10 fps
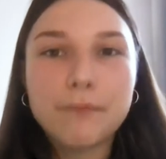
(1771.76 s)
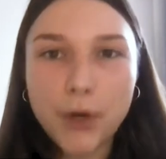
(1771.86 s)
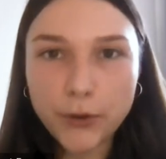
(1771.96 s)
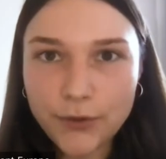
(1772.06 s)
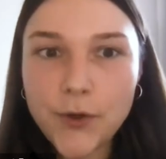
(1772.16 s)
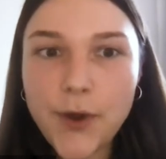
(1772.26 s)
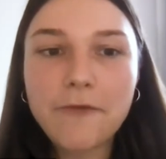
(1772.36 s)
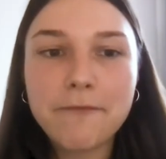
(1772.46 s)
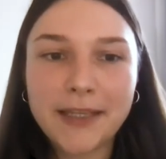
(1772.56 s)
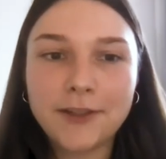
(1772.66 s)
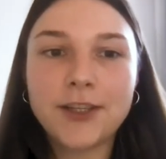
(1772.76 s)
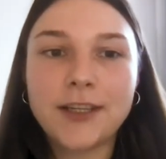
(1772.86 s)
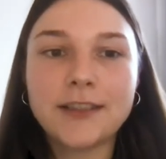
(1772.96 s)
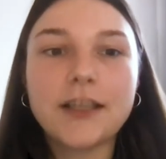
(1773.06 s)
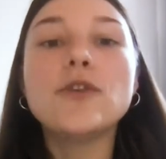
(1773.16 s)
most of you have
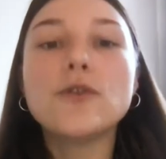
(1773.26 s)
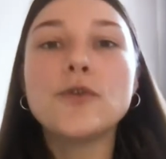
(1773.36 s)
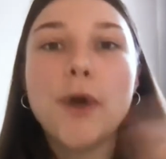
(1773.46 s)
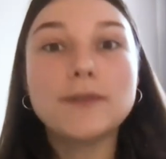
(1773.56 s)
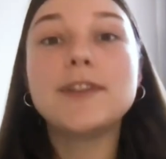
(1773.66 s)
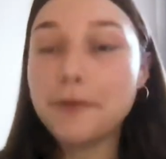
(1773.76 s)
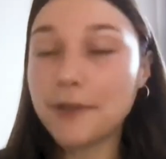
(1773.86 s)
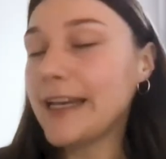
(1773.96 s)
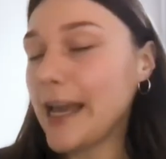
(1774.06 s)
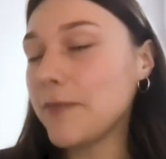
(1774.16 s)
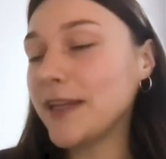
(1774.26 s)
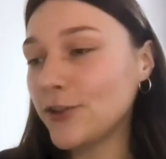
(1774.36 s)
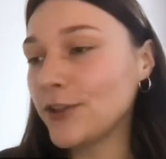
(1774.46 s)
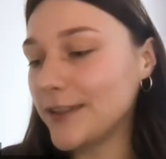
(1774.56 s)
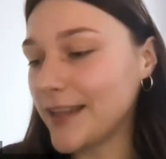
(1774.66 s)
mentioned, you definitely have
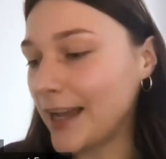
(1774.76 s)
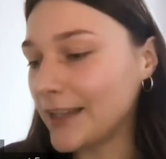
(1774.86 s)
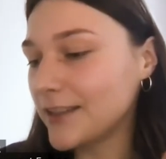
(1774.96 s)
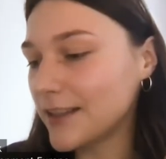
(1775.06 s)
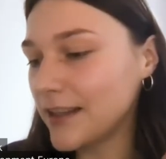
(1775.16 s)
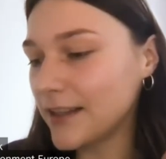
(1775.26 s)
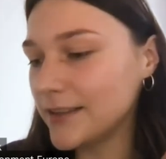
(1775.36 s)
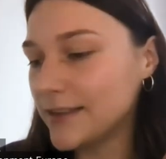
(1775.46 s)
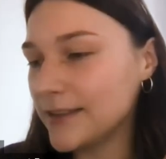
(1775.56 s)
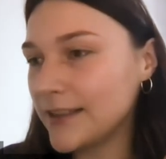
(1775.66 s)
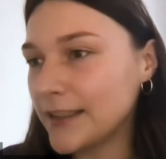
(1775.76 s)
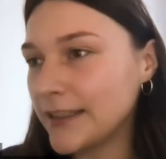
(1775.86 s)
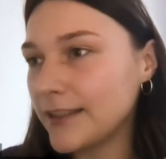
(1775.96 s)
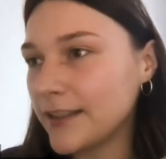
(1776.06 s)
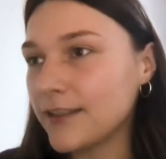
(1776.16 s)
mentioned that
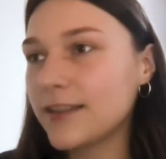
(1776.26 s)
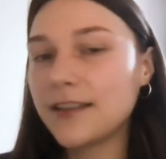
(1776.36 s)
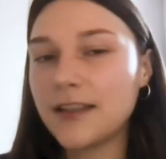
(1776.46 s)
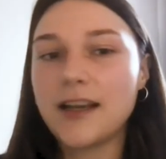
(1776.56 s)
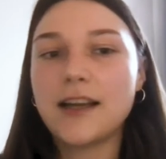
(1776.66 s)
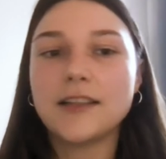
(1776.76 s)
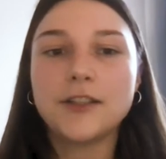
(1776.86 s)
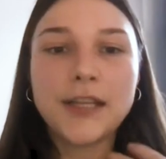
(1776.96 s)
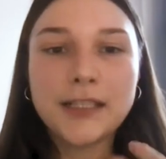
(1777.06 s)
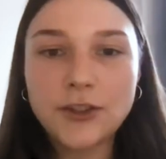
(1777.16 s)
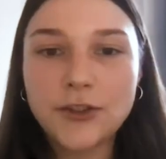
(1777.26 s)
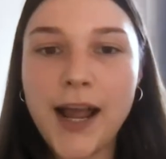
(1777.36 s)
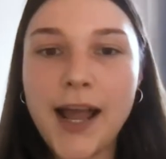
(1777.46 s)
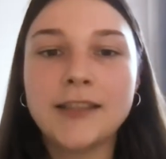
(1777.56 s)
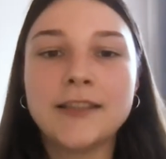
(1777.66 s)
there is this green
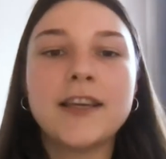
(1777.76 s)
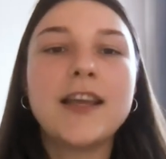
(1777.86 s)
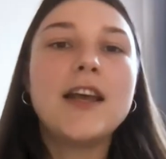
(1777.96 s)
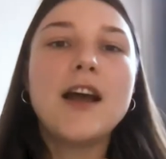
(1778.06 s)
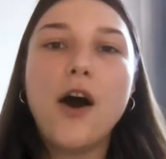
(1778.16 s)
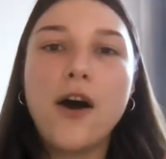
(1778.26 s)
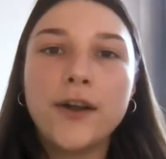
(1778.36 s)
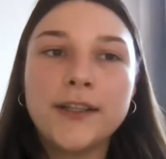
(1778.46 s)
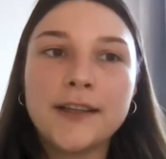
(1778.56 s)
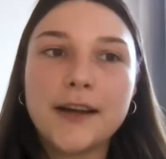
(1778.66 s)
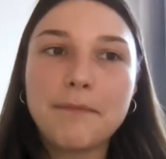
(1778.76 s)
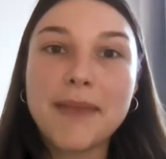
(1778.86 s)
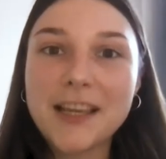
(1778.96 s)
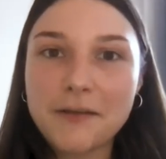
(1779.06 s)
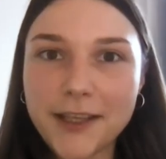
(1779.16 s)
trend on
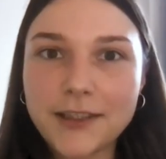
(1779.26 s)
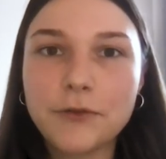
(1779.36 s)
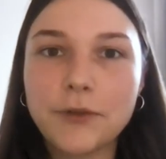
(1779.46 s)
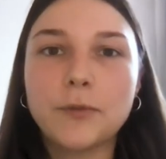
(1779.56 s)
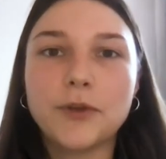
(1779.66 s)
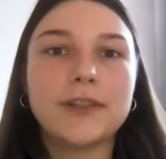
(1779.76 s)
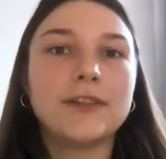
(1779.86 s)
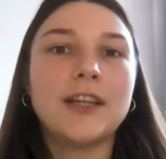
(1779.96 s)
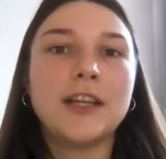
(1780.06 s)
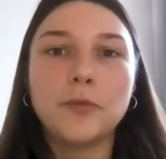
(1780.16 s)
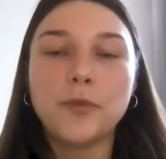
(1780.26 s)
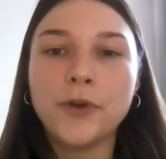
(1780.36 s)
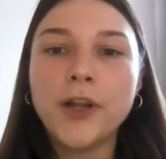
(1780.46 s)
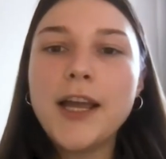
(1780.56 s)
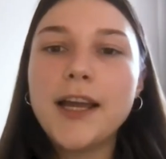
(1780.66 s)
making festivals more
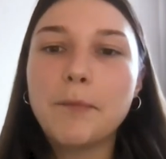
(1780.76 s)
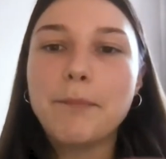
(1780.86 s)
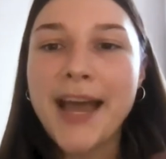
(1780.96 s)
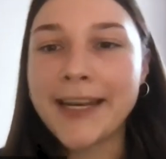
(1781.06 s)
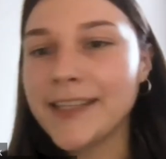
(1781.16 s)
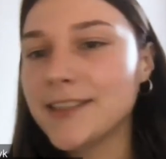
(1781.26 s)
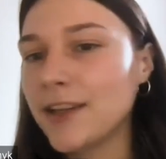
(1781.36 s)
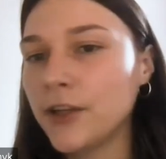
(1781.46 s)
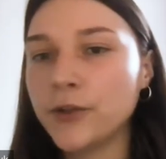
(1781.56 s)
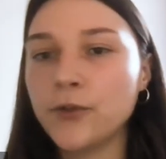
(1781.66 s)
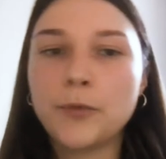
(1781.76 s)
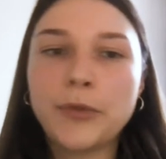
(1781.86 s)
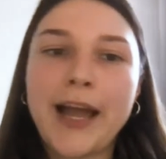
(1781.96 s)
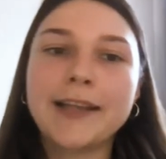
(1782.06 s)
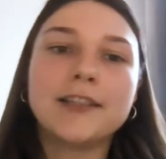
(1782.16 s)
sustainable, banning
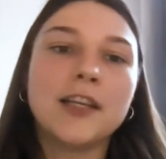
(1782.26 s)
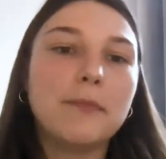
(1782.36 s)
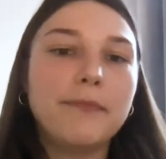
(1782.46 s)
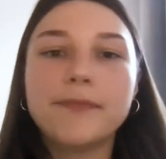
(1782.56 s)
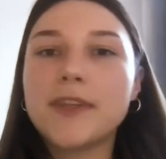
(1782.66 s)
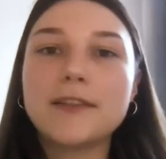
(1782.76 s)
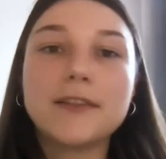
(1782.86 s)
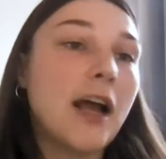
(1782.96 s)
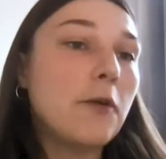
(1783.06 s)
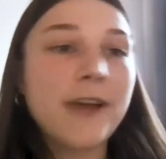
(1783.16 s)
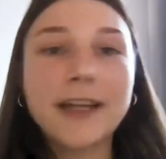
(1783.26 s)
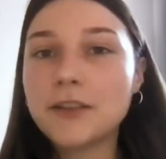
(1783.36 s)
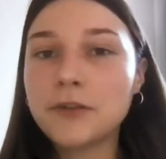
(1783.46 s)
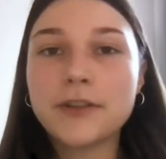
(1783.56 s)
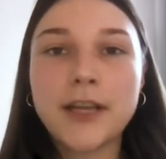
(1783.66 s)
single-use plastic. Some
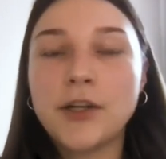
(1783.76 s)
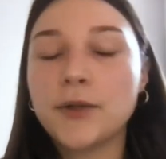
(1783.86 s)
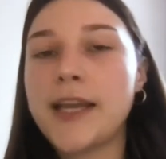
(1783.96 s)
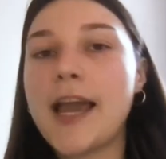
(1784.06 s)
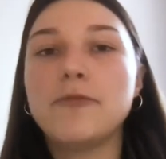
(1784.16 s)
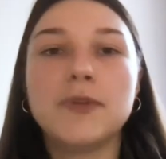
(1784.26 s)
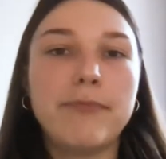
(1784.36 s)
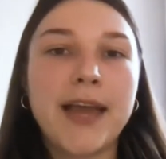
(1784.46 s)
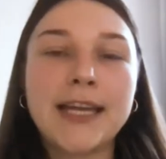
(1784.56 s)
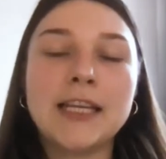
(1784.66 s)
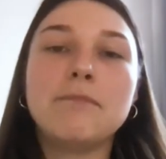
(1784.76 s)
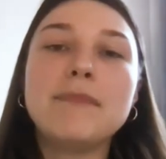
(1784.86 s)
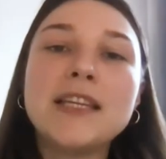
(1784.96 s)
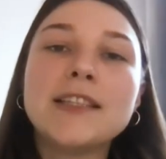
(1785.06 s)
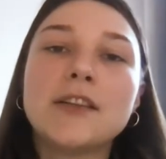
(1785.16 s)
festivals, I know they have been
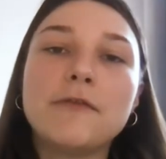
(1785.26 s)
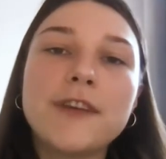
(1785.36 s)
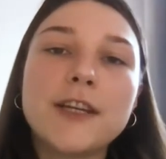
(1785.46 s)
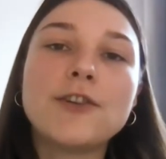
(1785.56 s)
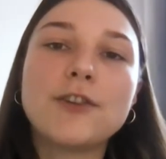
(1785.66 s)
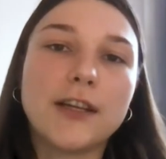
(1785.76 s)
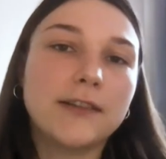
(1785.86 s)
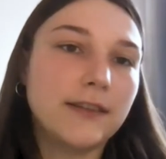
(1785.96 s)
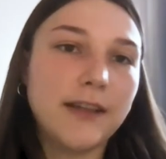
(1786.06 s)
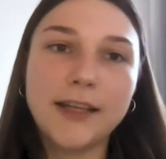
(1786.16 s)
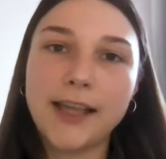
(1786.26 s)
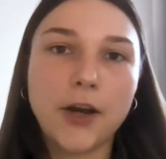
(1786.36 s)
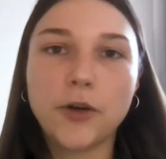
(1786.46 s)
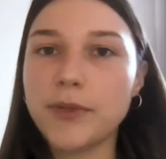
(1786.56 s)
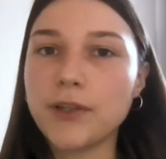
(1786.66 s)
banning meat and fish. It
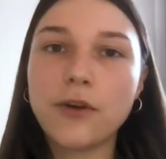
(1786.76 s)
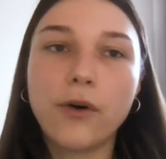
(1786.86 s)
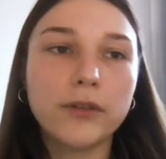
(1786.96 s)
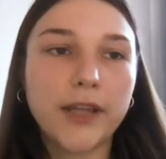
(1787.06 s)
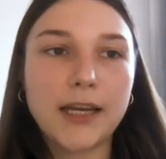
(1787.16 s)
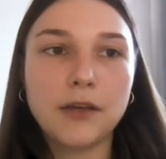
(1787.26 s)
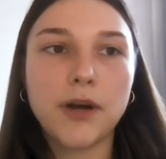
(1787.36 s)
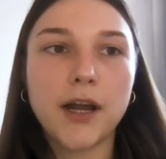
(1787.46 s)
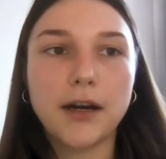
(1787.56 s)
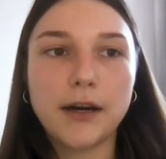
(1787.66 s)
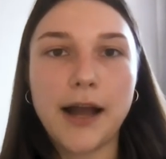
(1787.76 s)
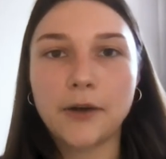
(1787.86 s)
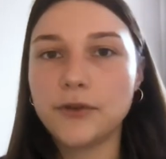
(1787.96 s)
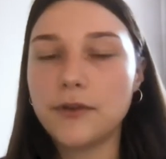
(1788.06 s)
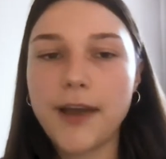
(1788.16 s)
cannot be sold anywhere
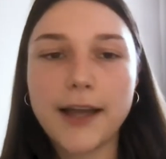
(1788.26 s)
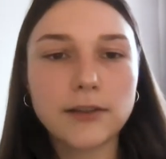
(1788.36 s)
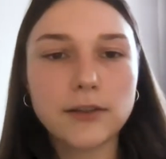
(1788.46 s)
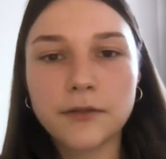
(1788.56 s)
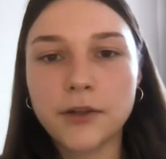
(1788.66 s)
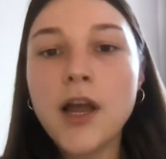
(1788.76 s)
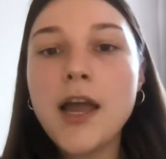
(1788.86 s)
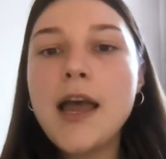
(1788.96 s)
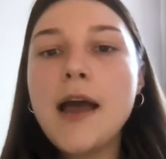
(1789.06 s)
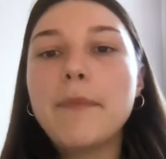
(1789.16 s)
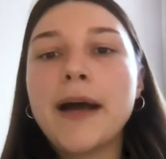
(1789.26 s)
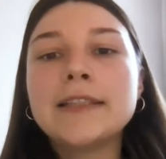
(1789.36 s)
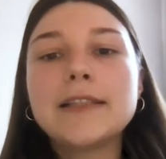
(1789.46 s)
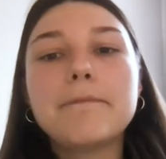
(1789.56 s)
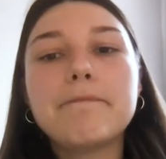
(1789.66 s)
around the festival.
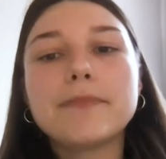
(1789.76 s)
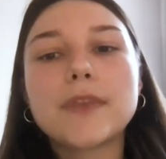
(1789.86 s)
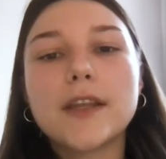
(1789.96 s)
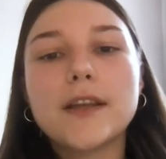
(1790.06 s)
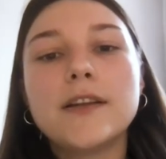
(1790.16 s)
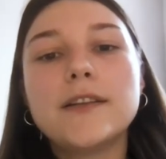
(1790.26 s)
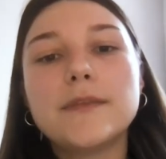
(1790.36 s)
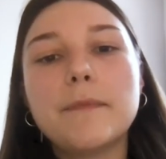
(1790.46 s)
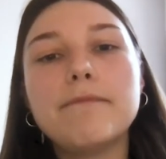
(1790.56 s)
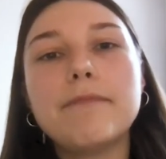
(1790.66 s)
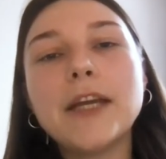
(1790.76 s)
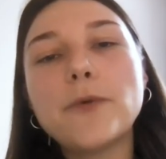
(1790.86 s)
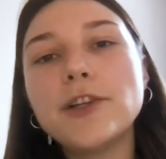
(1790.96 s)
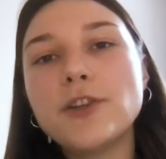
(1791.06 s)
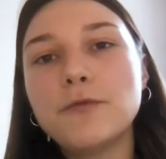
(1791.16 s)
But my
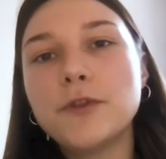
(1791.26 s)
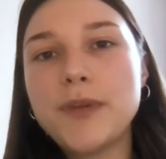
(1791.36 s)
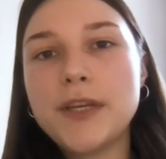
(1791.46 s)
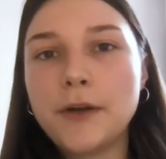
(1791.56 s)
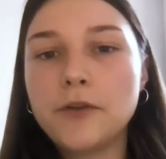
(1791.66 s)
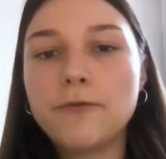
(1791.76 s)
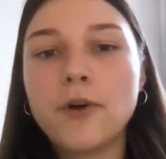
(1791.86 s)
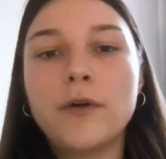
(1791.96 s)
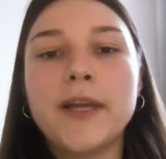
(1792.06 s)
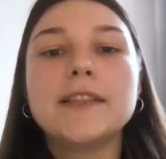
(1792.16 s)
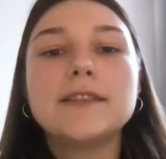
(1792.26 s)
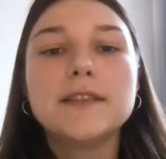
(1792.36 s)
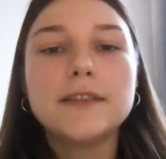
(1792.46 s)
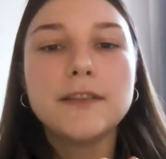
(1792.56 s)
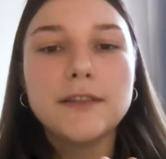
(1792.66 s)
question would be around the following.
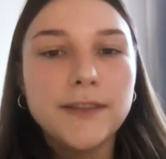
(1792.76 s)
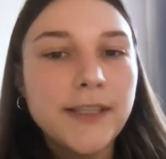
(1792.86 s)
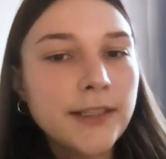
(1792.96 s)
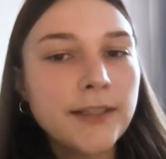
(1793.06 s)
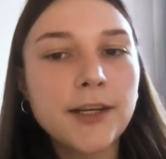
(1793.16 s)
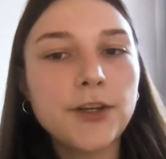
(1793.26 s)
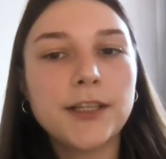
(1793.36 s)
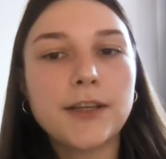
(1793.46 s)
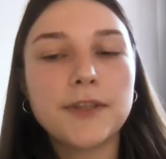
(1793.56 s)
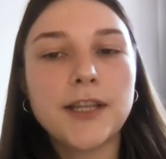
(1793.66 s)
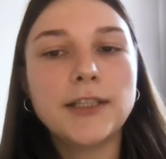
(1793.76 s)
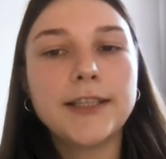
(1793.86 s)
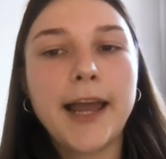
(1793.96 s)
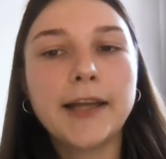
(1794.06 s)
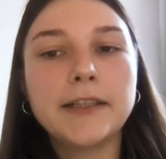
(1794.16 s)
These initiatives,
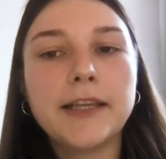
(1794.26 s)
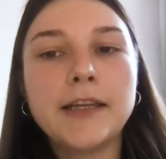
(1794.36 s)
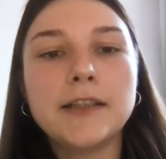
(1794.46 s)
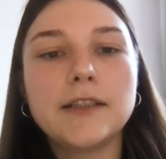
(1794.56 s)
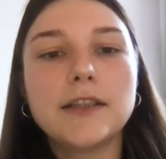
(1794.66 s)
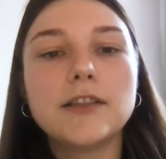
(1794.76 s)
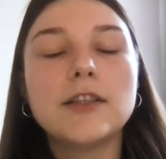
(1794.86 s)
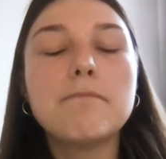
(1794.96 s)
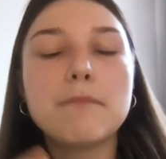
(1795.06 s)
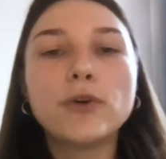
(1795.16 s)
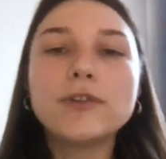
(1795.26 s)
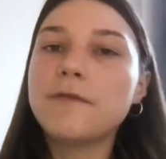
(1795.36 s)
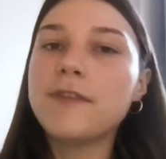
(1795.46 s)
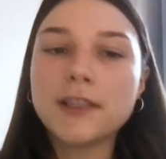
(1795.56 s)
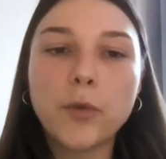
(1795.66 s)
they're tackling the
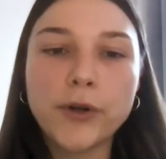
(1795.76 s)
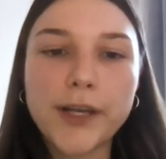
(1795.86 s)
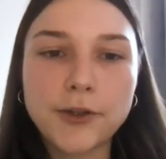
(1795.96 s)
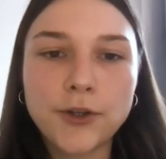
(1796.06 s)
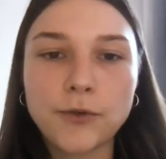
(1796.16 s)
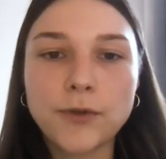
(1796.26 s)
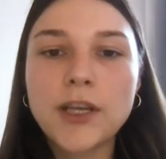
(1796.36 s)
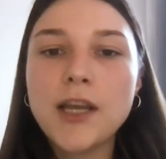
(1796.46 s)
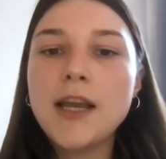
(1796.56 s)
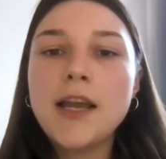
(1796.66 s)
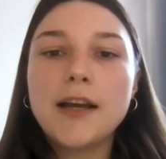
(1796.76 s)
most visible issues.